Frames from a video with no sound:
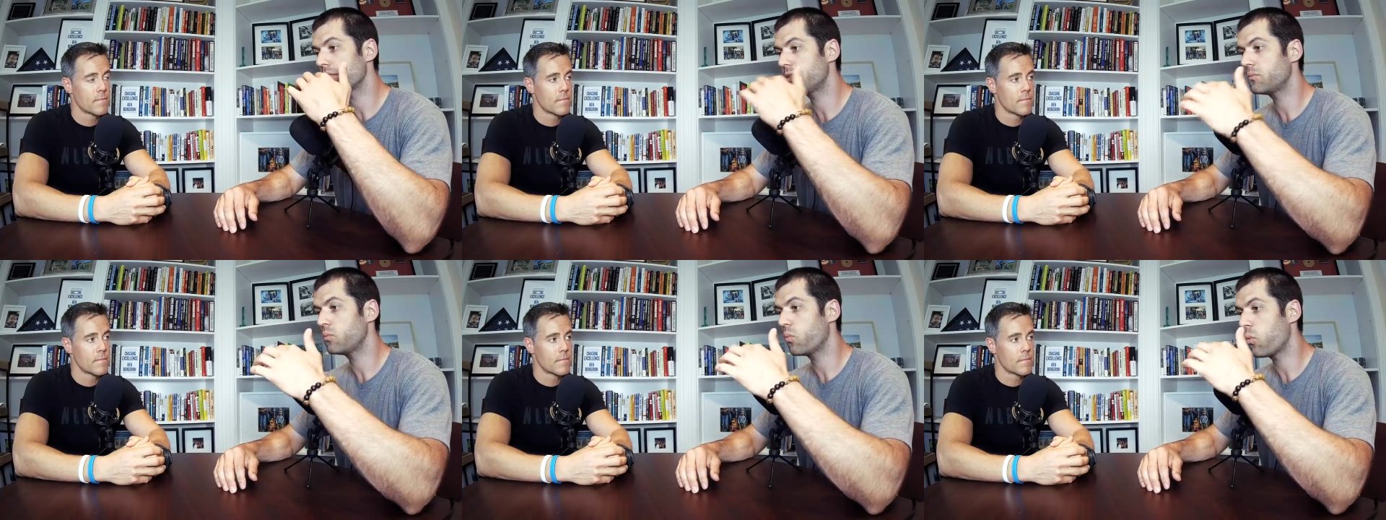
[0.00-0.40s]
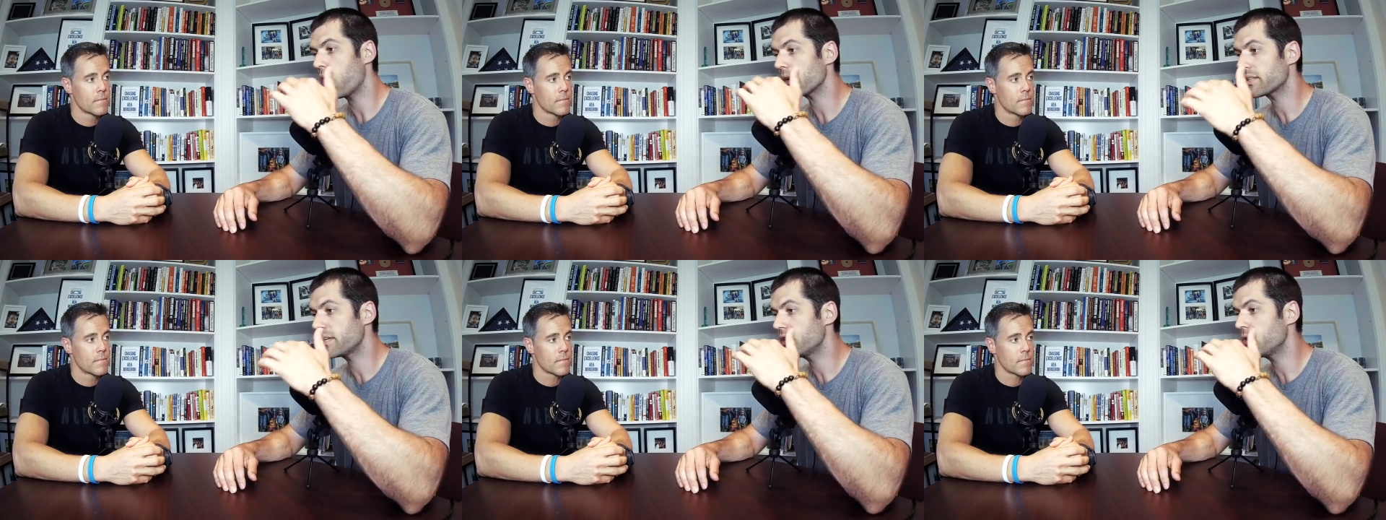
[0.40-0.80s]
Speaker 1: of
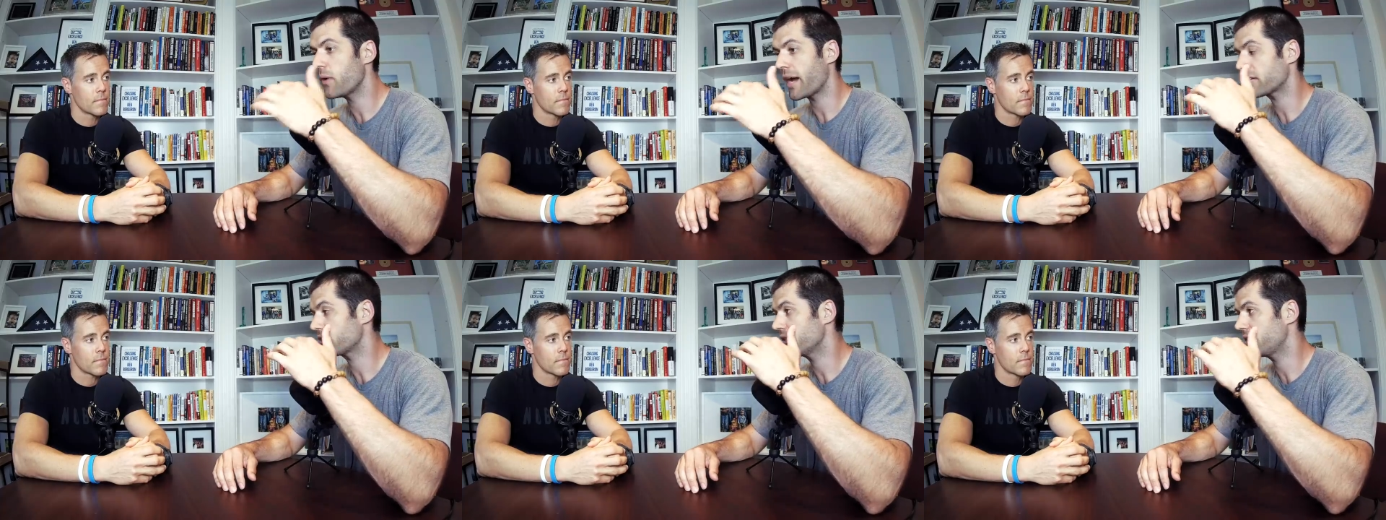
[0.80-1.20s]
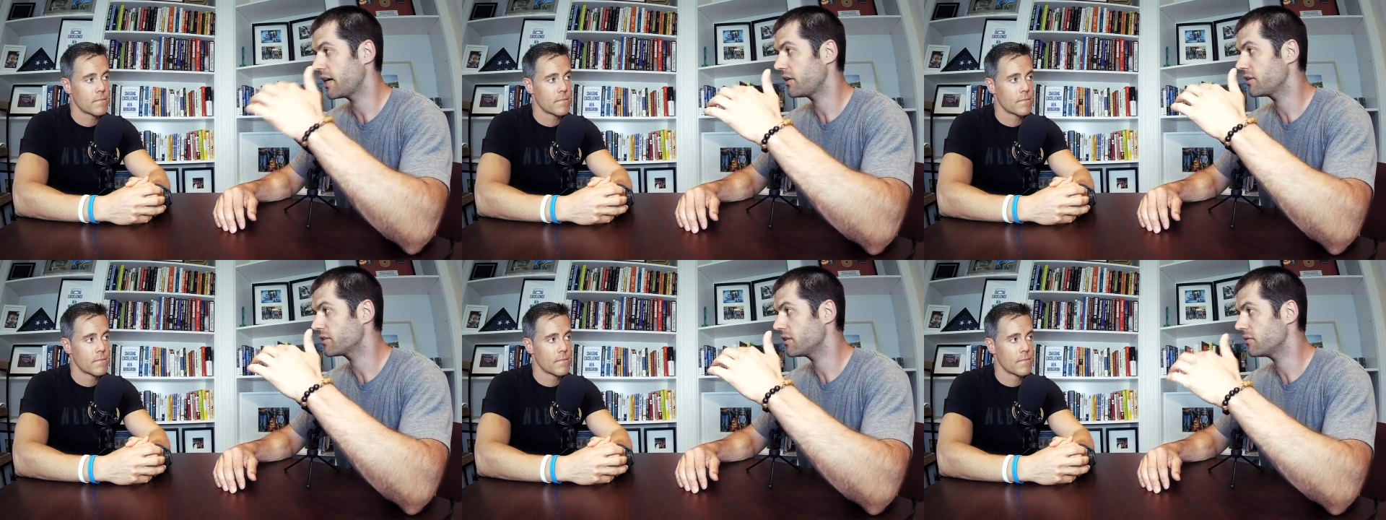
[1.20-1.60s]
what can you actually
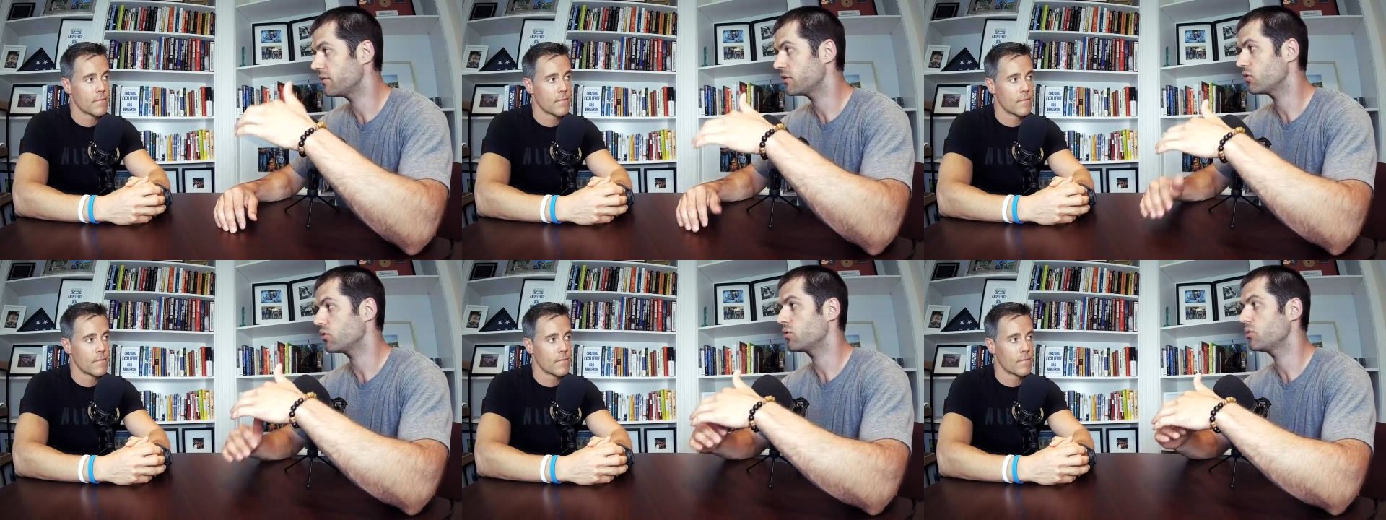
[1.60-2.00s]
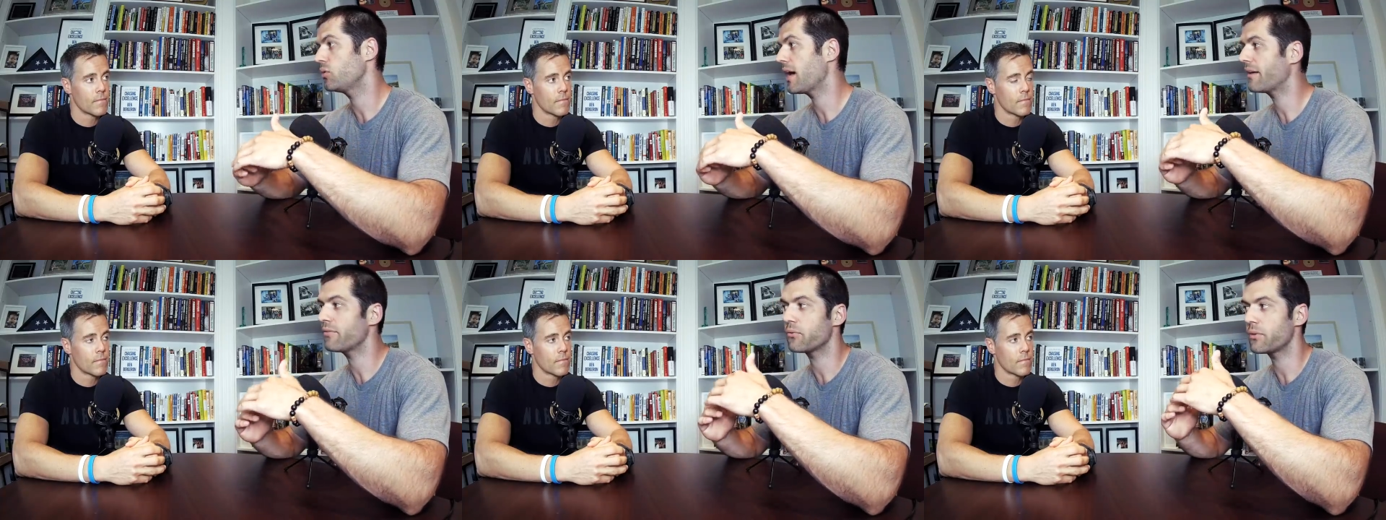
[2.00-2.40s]
tell this individual who you
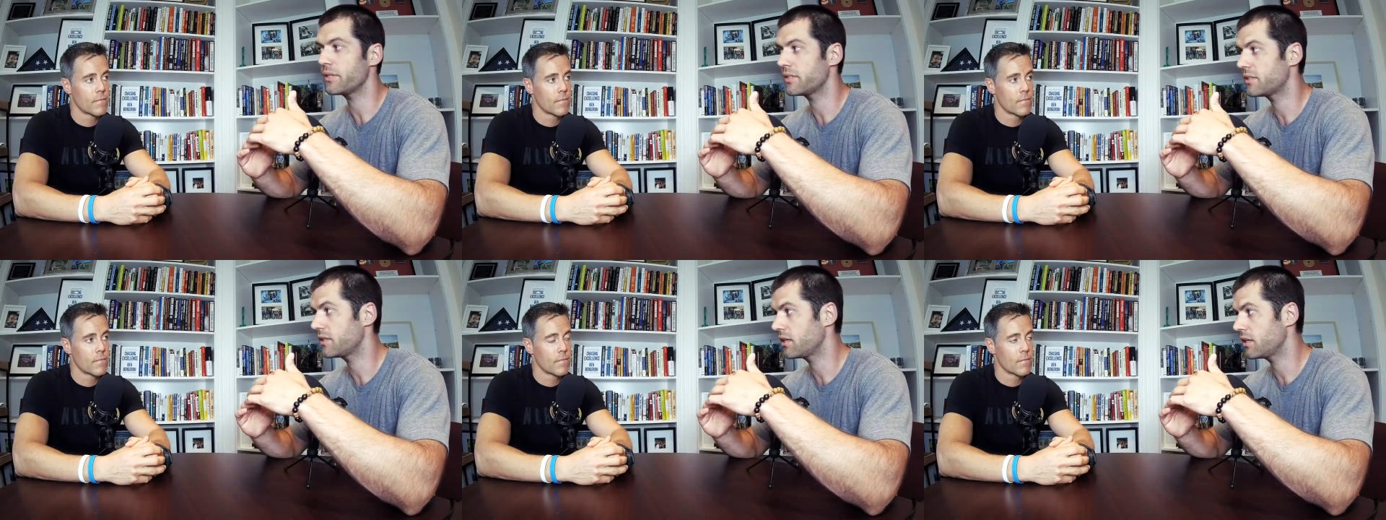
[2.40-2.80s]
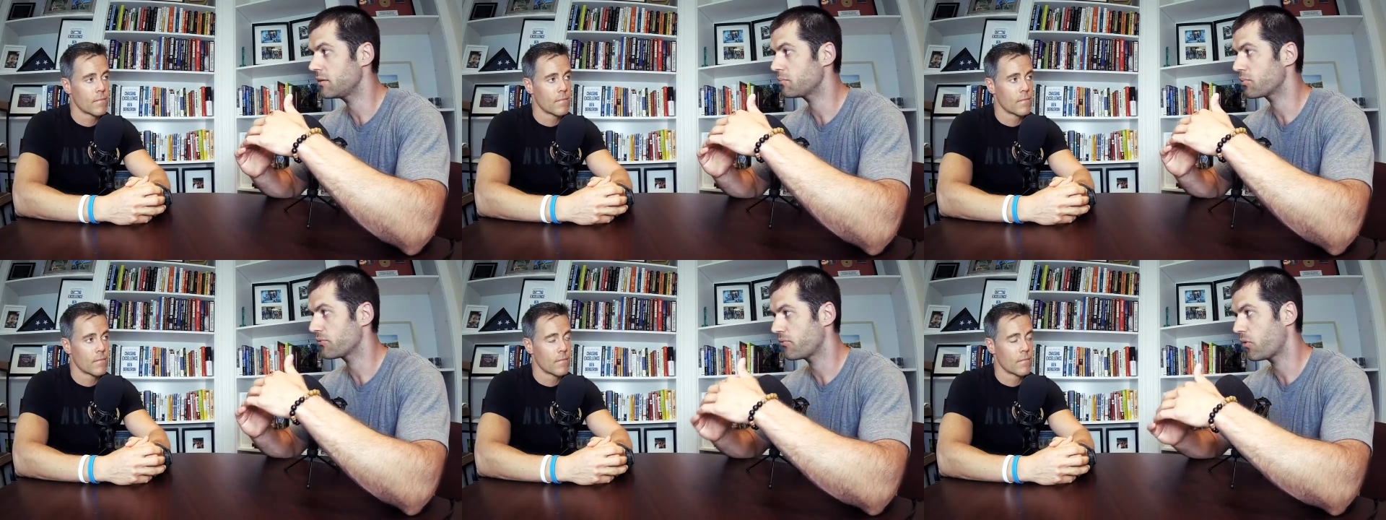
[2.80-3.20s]
haven't really
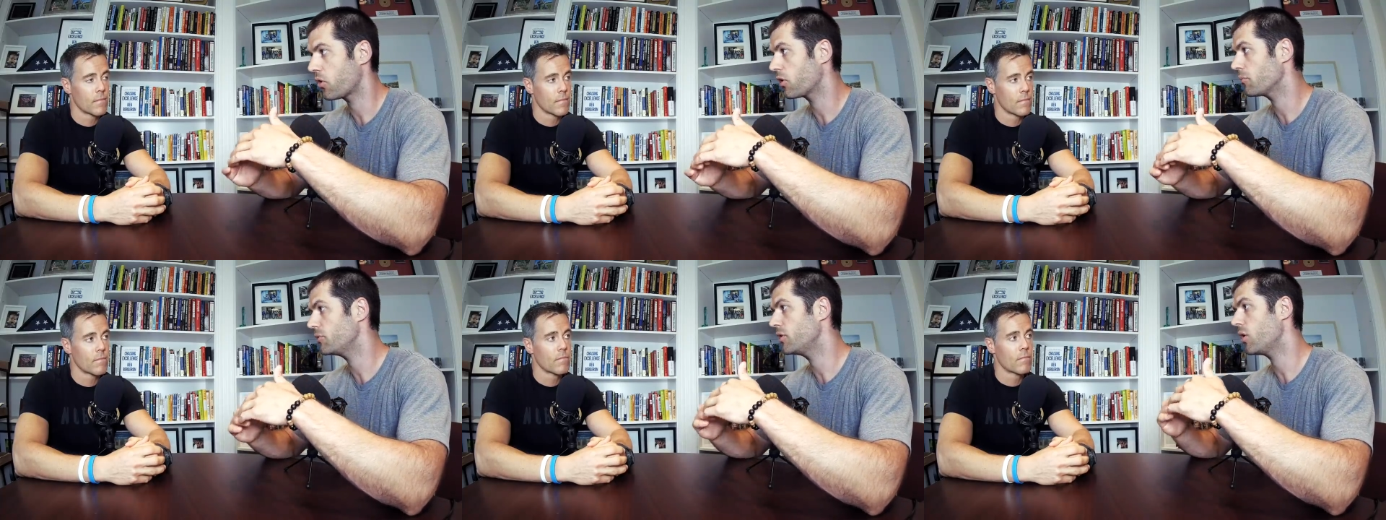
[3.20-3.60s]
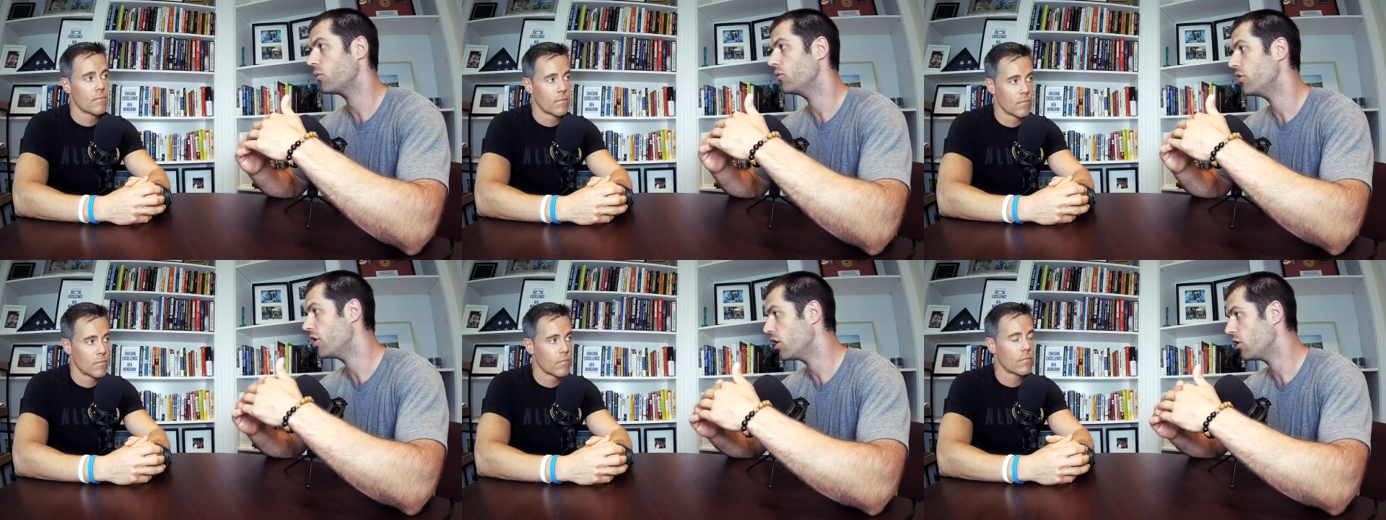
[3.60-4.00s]
seen perform you
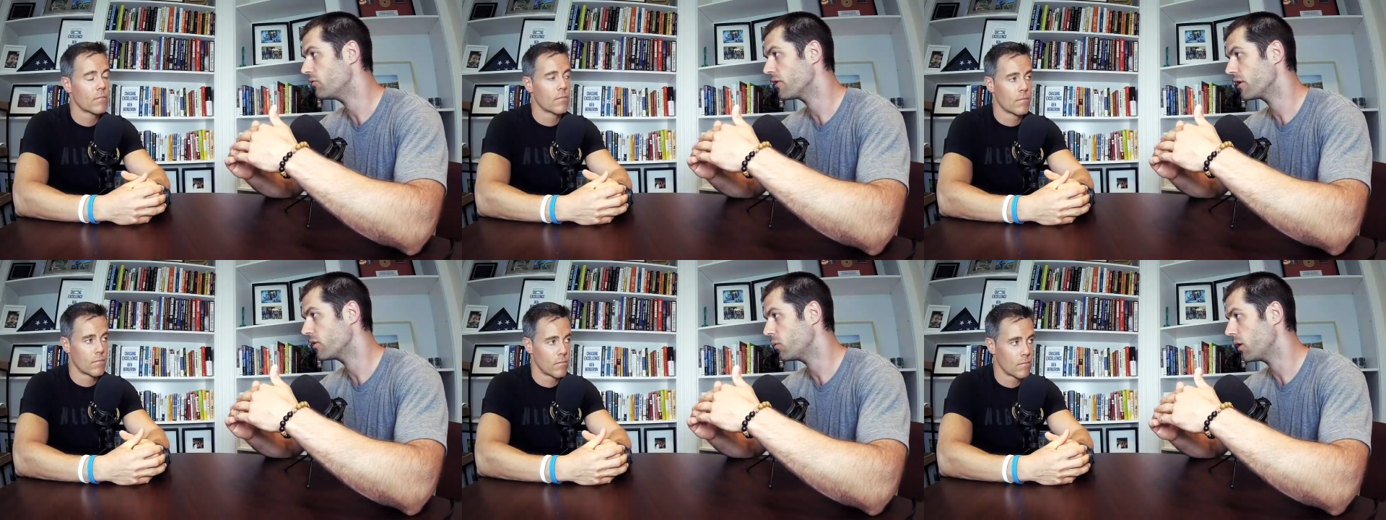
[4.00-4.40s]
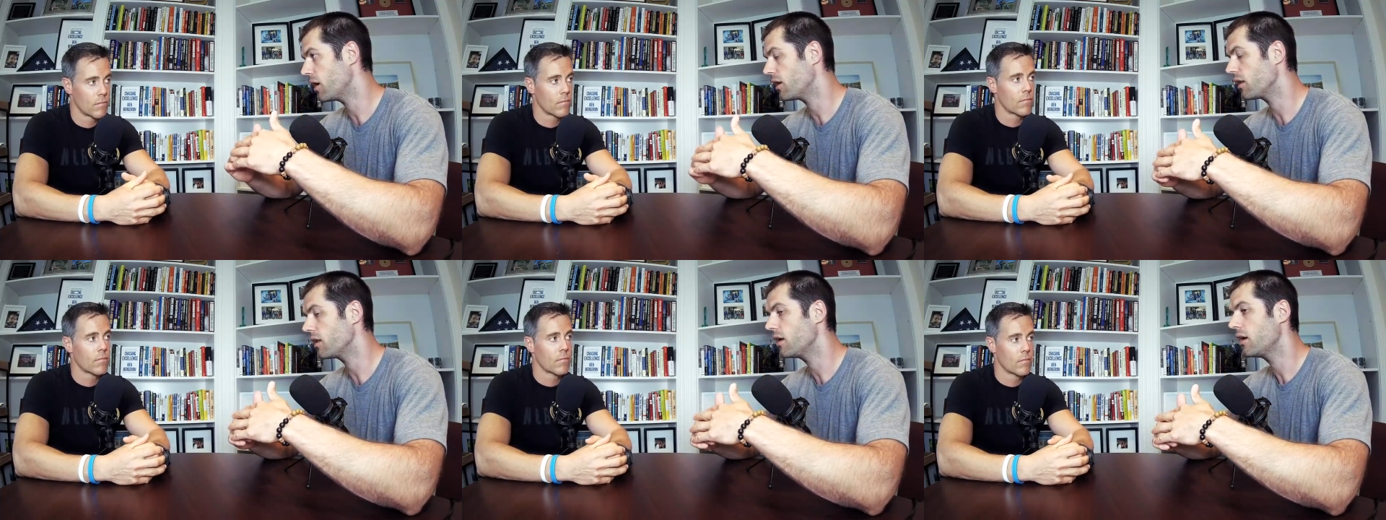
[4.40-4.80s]
don't know very
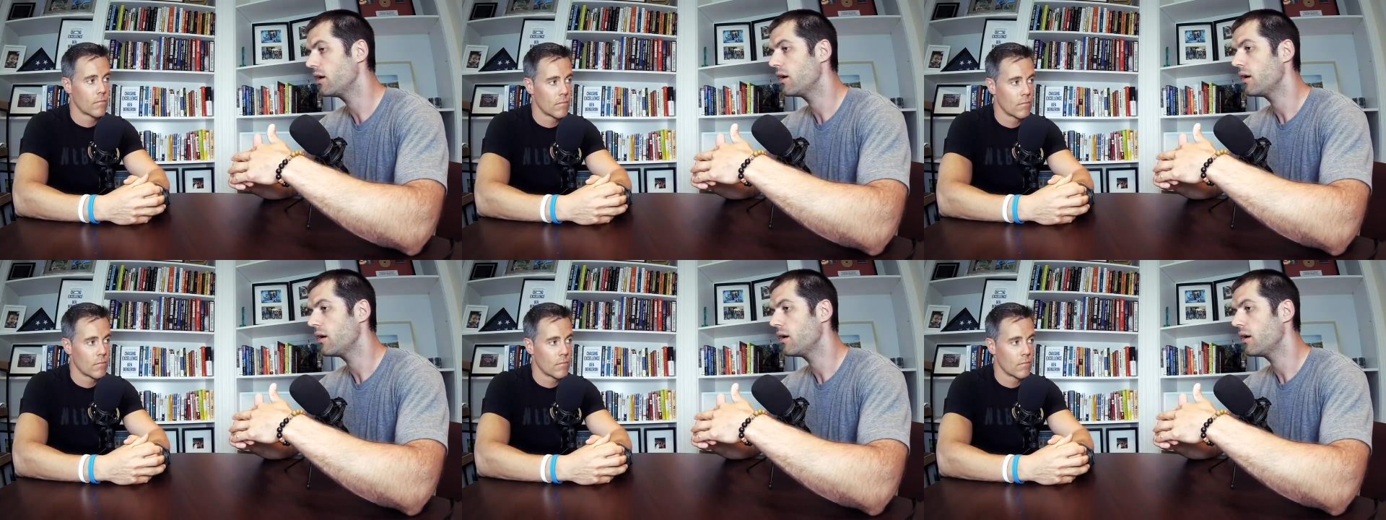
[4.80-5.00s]
well